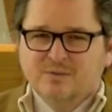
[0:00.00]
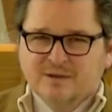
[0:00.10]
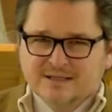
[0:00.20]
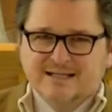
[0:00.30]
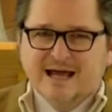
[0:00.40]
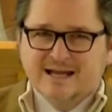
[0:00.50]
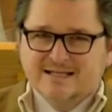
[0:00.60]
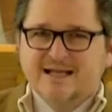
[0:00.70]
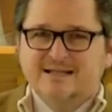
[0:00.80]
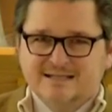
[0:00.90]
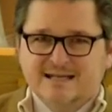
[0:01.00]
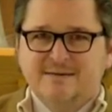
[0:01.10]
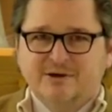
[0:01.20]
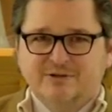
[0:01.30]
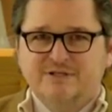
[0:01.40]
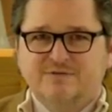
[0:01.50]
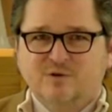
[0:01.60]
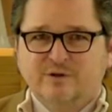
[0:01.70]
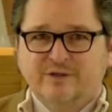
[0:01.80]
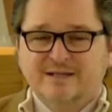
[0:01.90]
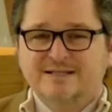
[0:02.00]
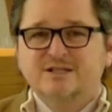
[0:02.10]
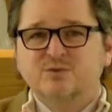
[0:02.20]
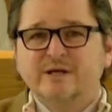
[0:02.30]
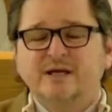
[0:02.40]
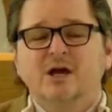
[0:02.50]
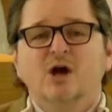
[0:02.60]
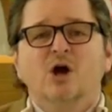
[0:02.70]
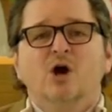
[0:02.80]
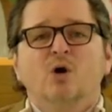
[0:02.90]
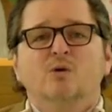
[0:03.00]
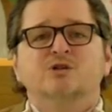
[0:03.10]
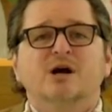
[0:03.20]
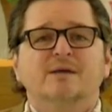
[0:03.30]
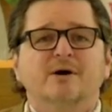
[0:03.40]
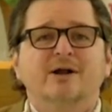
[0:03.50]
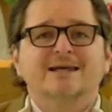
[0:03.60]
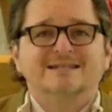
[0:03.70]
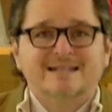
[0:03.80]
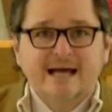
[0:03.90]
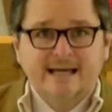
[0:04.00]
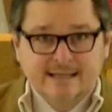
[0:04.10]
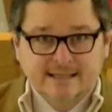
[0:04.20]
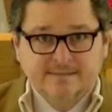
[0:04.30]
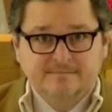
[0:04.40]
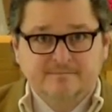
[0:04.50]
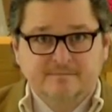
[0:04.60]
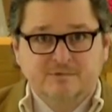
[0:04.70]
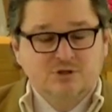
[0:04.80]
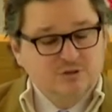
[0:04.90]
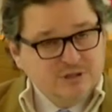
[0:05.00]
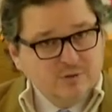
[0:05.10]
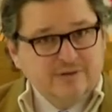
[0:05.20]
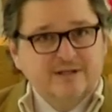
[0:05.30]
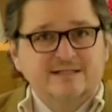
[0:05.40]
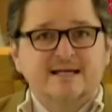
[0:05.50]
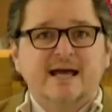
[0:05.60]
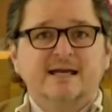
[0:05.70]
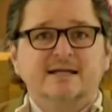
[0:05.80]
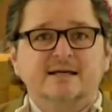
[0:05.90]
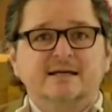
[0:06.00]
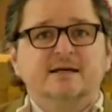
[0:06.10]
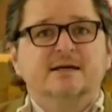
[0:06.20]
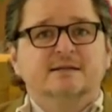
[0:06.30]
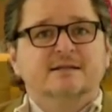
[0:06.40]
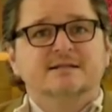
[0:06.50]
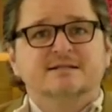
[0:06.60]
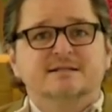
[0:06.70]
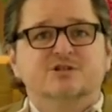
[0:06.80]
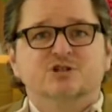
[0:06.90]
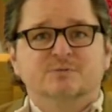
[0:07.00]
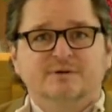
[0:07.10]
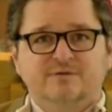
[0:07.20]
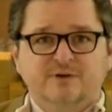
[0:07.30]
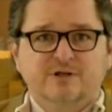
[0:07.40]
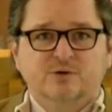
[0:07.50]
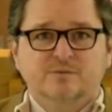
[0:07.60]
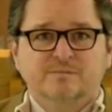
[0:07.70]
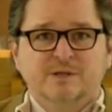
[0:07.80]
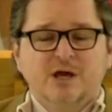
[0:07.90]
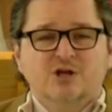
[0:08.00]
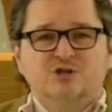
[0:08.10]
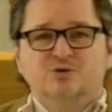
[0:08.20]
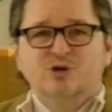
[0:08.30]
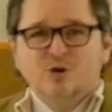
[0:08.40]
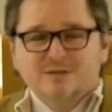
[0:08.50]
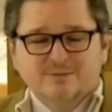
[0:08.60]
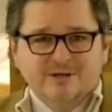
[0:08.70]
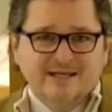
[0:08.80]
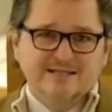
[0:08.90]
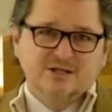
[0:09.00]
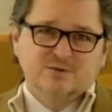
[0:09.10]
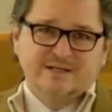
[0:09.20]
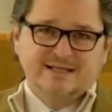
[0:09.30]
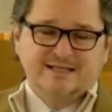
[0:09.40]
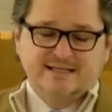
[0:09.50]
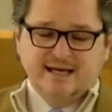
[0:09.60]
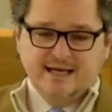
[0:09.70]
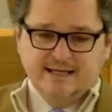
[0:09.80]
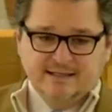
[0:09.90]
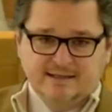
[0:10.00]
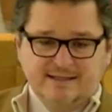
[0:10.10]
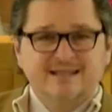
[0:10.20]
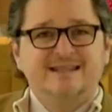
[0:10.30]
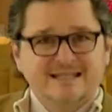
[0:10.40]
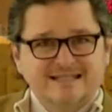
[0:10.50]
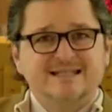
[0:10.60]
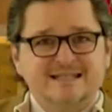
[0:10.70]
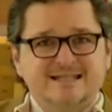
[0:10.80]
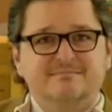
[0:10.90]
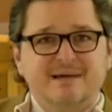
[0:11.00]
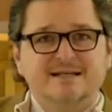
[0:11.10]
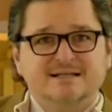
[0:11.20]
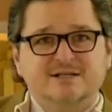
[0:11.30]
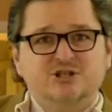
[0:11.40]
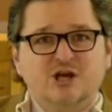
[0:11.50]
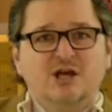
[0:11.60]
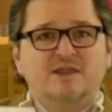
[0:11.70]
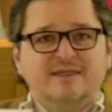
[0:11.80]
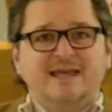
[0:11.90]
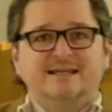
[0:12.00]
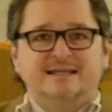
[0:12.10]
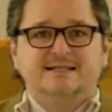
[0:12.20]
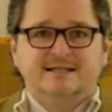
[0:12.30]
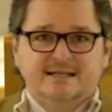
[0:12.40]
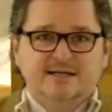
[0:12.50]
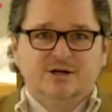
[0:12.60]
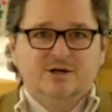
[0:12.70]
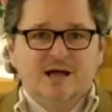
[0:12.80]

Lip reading: Because God has a lot to say about these four things. This week, we're talking about anxiety. Do you deal with anxiety? Then this is the sermon for you. Do you know someone that deals with anxiety? Then this is the message they need to hear.